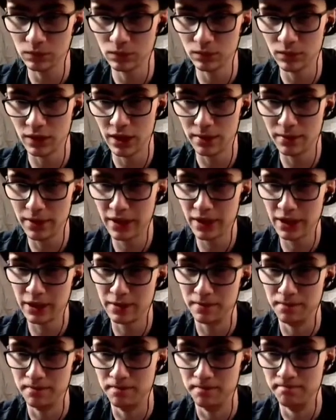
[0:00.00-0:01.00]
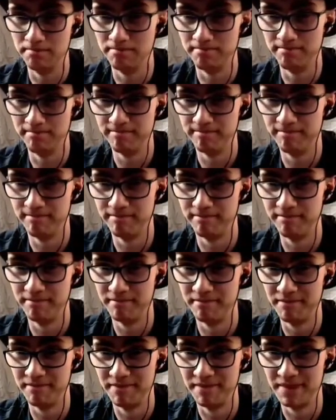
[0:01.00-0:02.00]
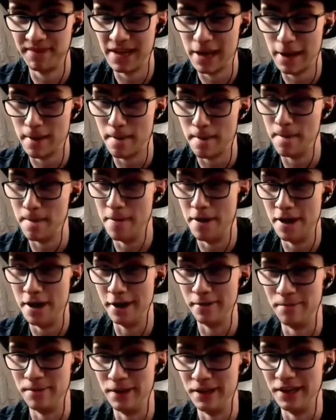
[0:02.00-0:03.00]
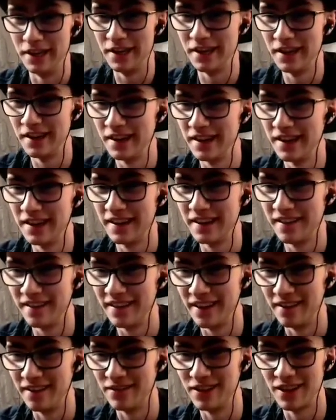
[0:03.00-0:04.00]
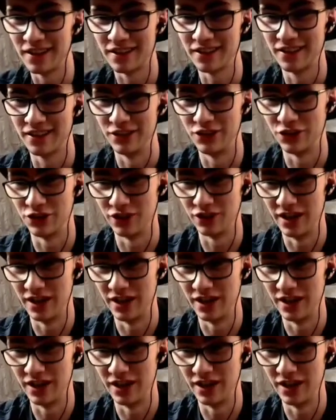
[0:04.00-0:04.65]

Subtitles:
I mean, maybe. But I'm not going to try